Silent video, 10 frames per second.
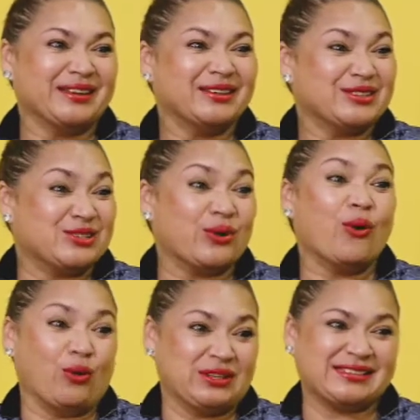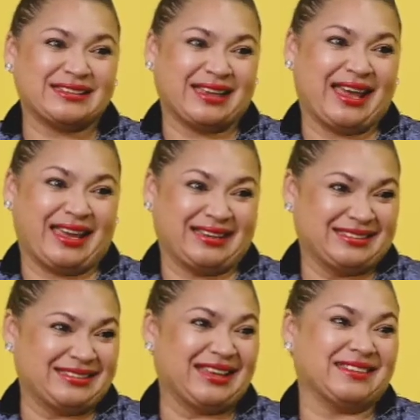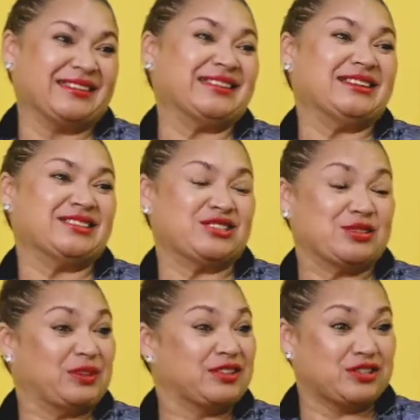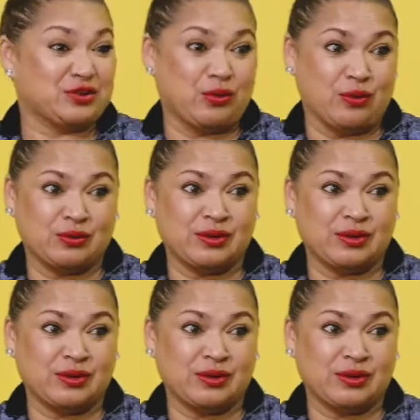to court, and they then needed to withdraw.